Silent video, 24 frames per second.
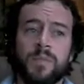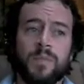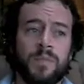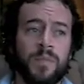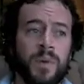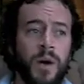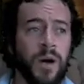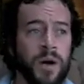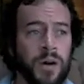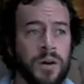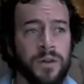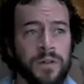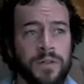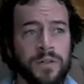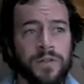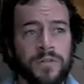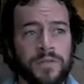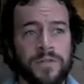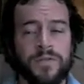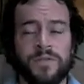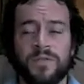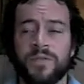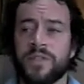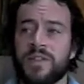Part of
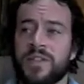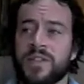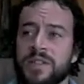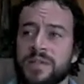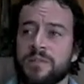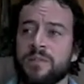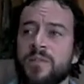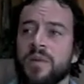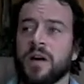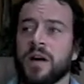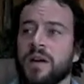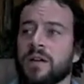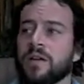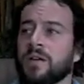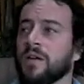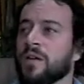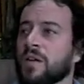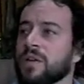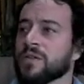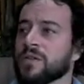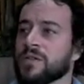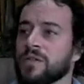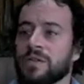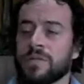this model
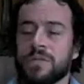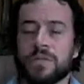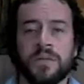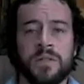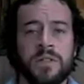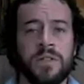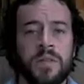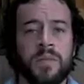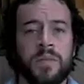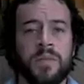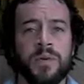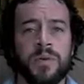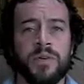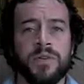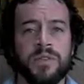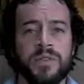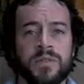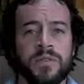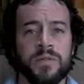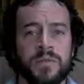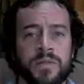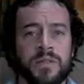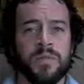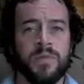also really puts
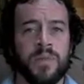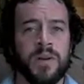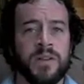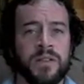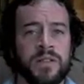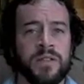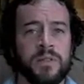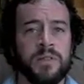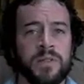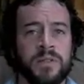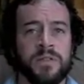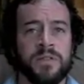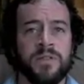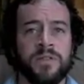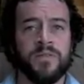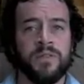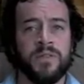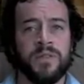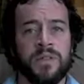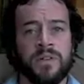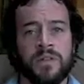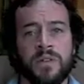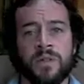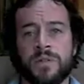the responsibility
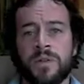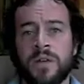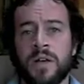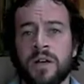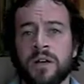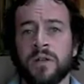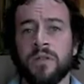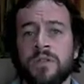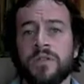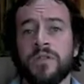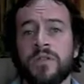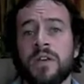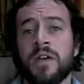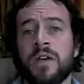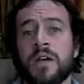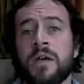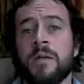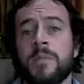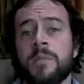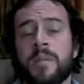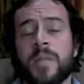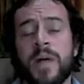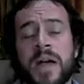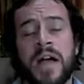for your own health
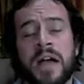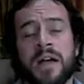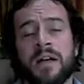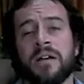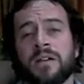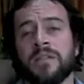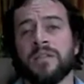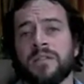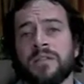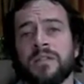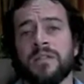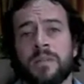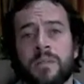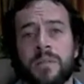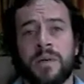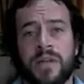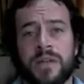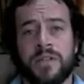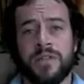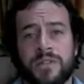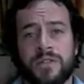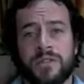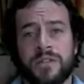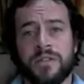back onto the
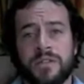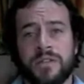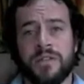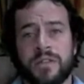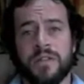patient.